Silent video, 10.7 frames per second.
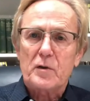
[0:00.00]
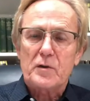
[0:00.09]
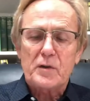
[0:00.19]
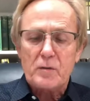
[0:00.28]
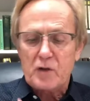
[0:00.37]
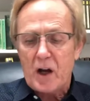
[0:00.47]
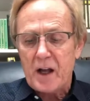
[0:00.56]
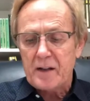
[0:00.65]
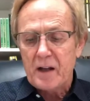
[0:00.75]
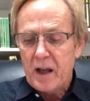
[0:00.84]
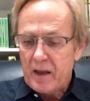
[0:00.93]
So John,
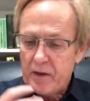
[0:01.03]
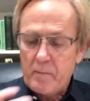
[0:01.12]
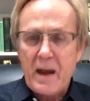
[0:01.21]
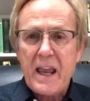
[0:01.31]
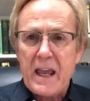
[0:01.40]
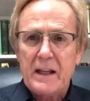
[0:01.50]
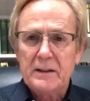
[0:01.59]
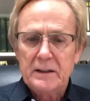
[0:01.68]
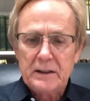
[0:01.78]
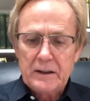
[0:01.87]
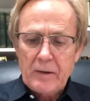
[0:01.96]
the man,
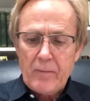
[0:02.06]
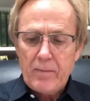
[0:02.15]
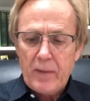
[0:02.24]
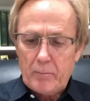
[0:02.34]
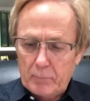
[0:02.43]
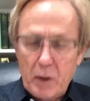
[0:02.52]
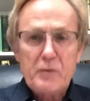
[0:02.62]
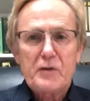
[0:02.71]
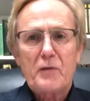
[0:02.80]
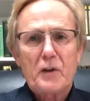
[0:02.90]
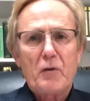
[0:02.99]
boots
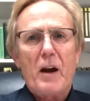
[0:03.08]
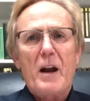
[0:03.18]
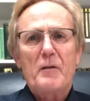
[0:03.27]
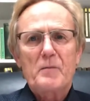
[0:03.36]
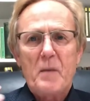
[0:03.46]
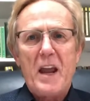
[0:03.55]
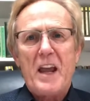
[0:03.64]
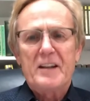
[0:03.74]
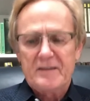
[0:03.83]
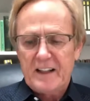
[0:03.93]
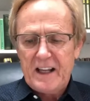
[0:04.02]
on the ground man,
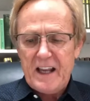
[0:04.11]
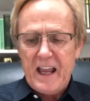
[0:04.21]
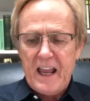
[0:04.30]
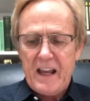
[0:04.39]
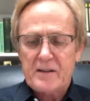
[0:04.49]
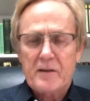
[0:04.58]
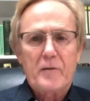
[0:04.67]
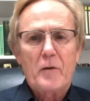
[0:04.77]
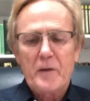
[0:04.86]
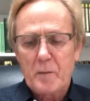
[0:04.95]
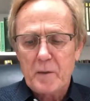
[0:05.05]
is the
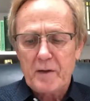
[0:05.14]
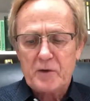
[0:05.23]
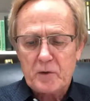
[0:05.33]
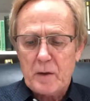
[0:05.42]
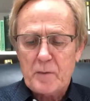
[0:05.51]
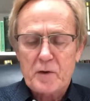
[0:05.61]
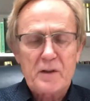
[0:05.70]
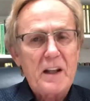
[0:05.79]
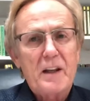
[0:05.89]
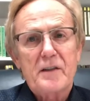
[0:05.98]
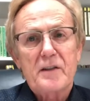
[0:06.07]
fulfillment of Scripture,
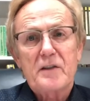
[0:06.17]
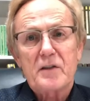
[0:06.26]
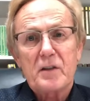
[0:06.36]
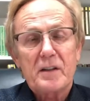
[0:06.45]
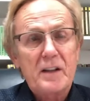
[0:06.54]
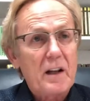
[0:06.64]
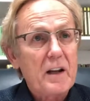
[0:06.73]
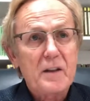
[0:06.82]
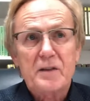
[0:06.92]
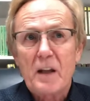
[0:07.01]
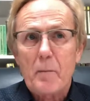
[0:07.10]
telling us, telling us
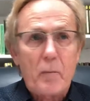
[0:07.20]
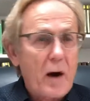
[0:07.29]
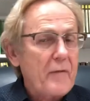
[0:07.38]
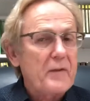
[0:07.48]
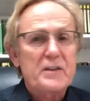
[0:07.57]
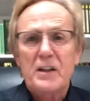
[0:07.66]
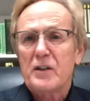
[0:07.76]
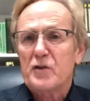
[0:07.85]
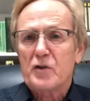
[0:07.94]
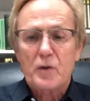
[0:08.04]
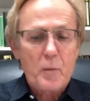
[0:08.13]
that prophecy is
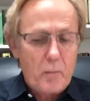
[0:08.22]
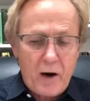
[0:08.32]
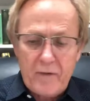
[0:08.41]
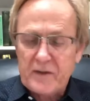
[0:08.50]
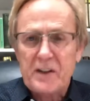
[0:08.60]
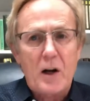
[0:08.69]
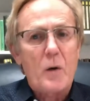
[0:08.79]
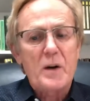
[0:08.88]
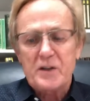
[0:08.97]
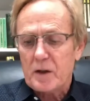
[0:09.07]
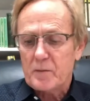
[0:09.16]
true. Prophecy always
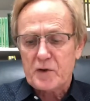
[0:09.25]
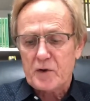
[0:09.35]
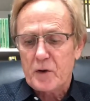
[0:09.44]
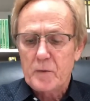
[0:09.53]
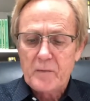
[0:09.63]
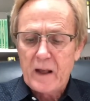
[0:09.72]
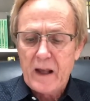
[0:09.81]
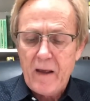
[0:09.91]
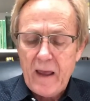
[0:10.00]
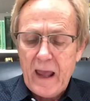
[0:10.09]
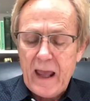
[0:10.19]
comes true,
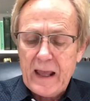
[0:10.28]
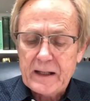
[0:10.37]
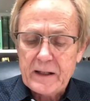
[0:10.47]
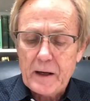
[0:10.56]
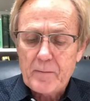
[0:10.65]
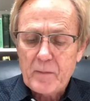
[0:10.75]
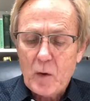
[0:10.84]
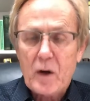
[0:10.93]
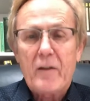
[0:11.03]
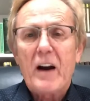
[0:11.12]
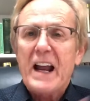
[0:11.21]
and uh,
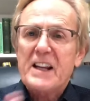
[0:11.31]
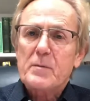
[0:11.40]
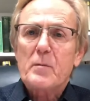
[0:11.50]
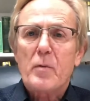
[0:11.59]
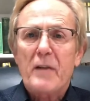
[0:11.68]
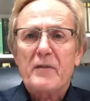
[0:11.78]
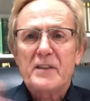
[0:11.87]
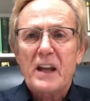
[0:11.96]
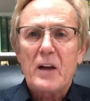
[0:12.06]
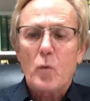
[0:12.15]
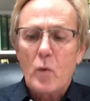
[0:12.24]
whatever has been
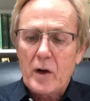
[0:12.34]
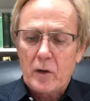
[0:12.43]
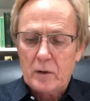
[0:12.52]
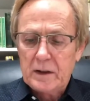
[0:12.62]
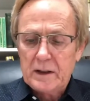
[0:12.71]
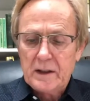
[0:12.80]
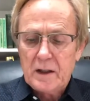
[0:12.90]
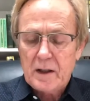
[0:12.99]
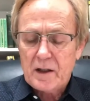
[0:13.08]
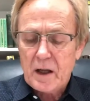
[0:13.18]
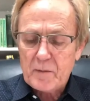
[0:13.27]
prophesied will
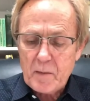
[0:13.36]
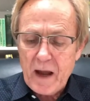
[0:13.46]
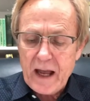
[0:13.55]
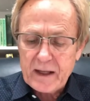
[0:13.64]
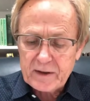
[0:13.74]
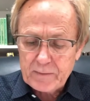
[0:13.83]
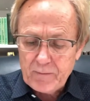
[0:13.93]
come to pass.